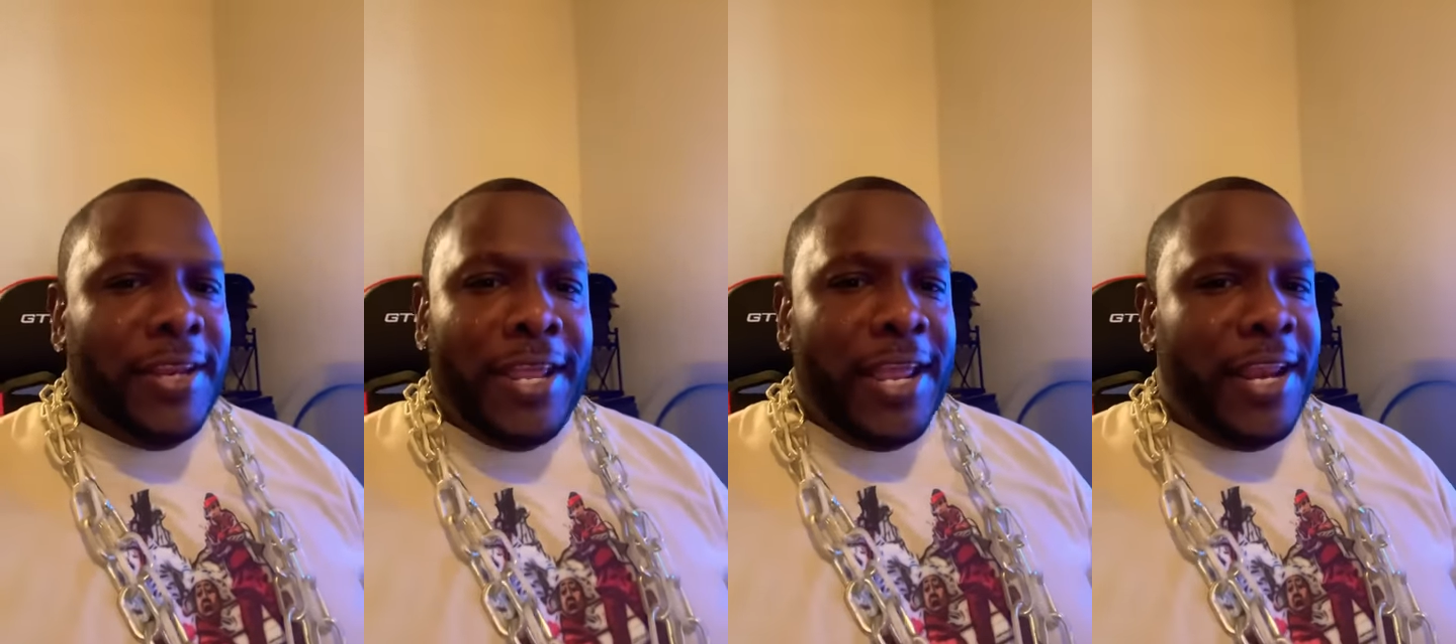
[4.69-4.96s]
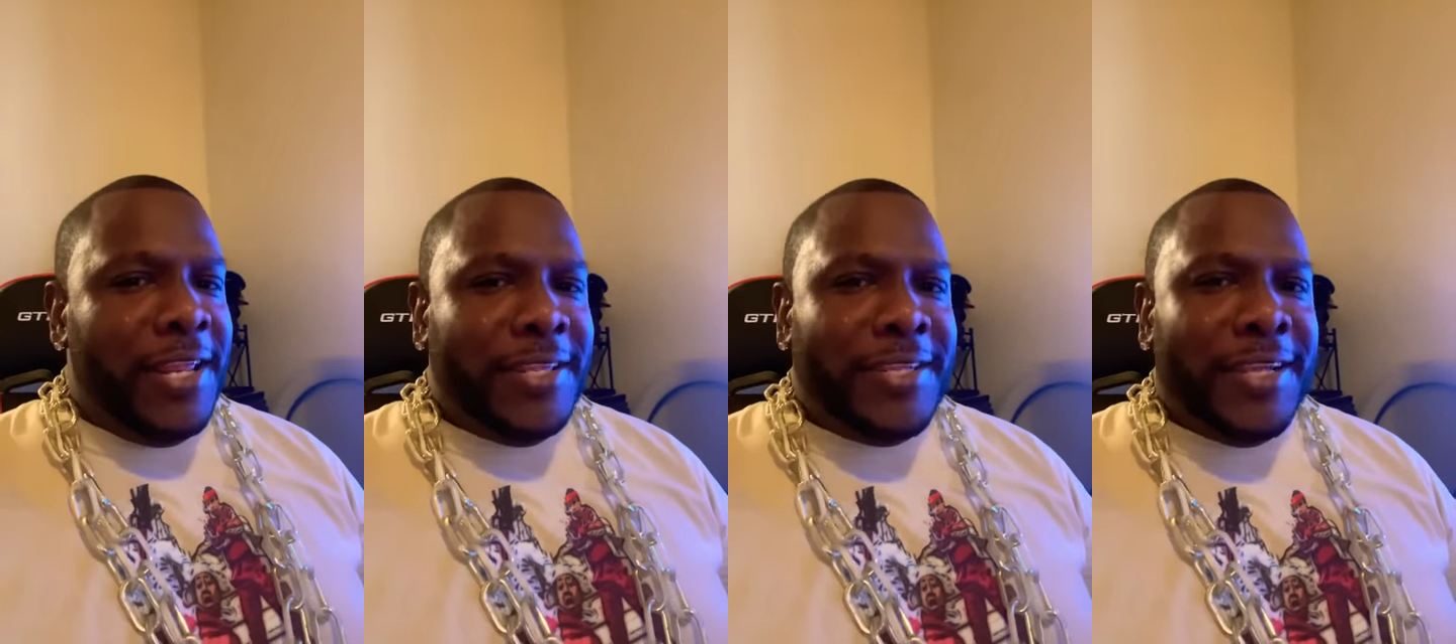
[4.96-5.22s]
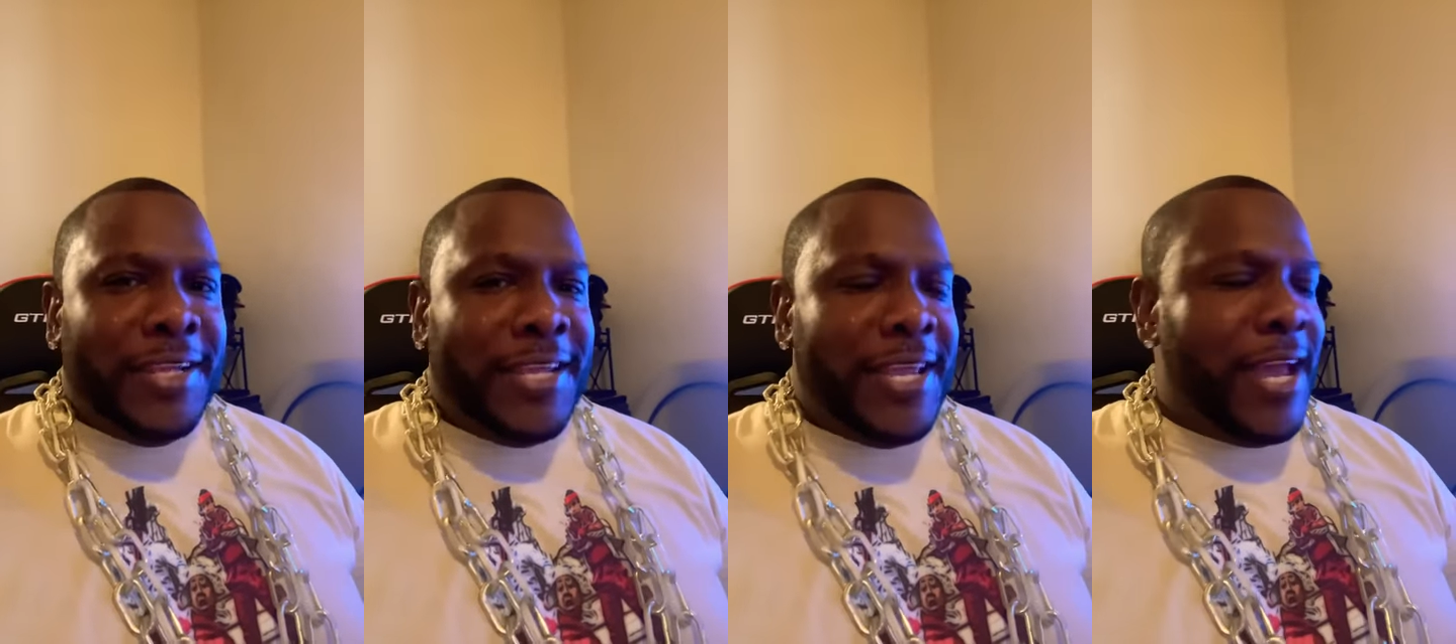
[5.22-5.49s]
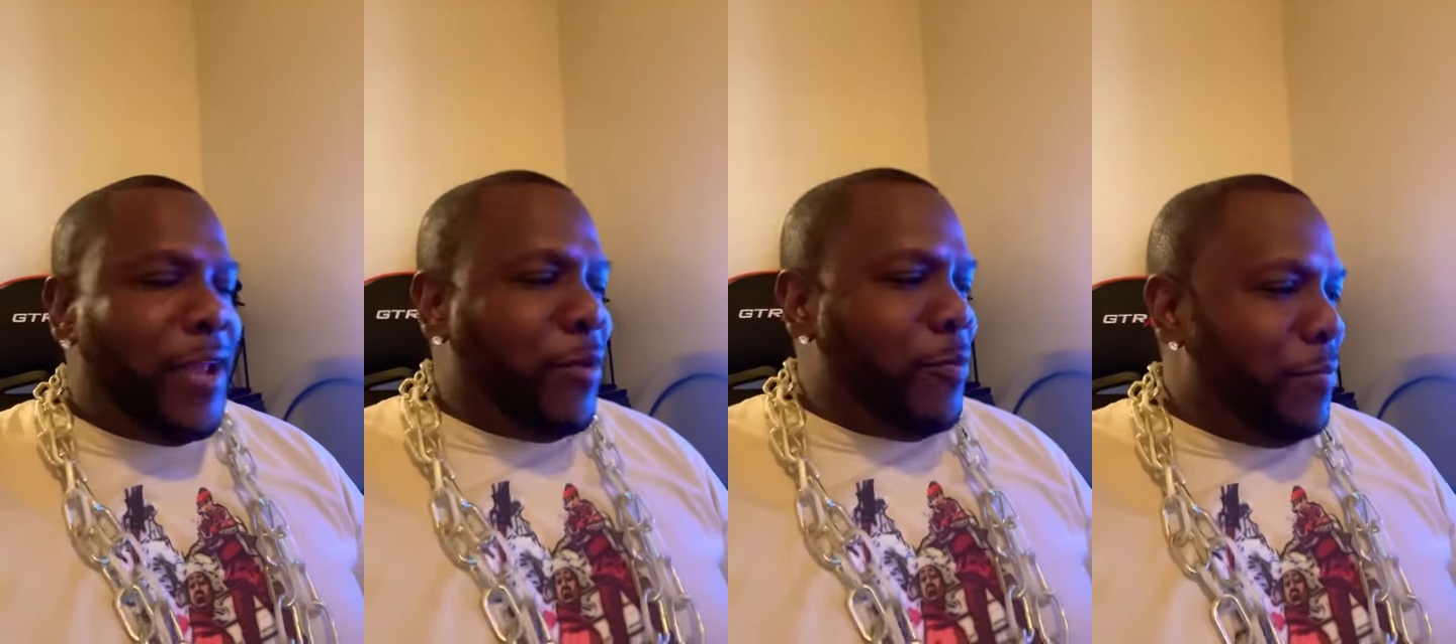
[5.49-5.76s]
ladies and
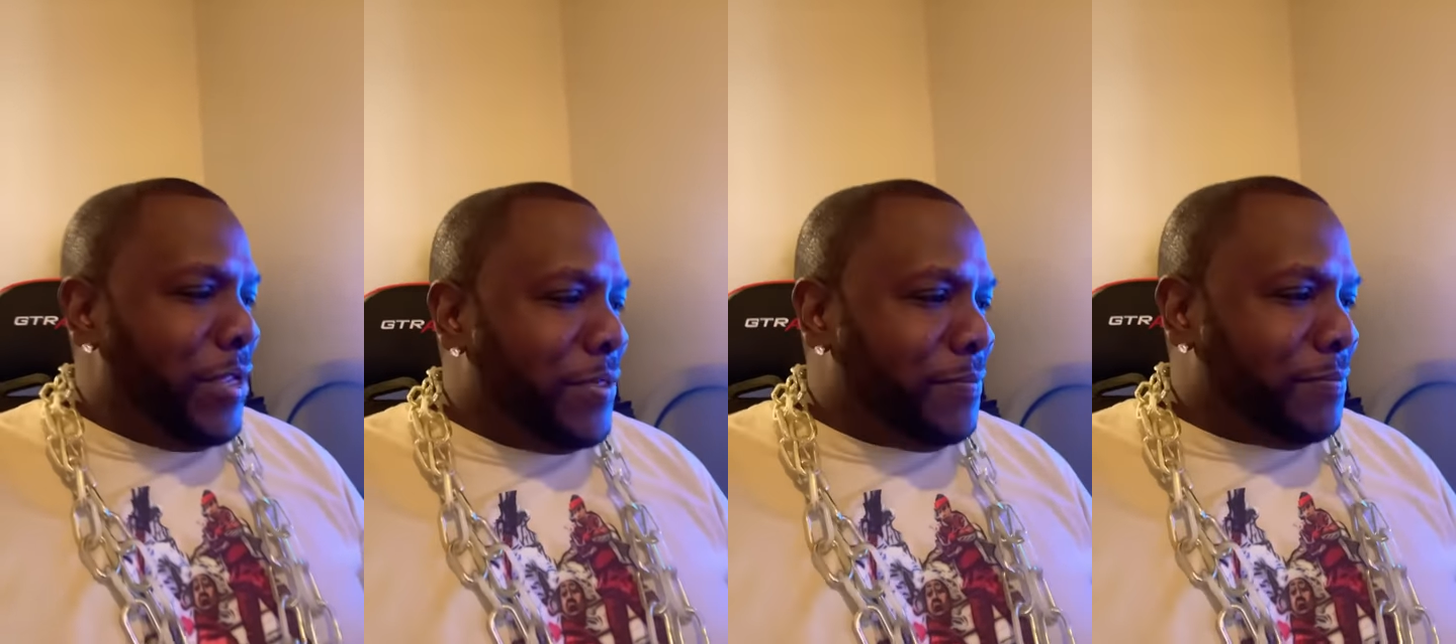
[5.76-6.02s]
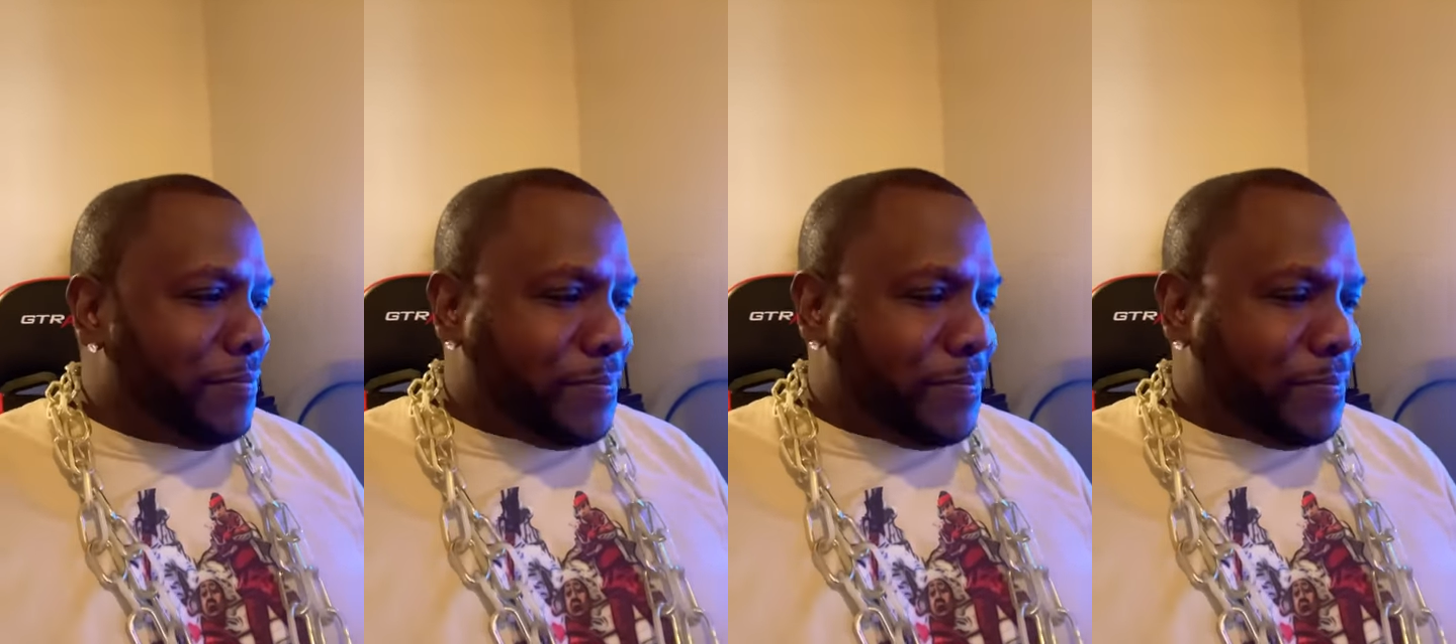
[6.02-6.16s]
gentlemen.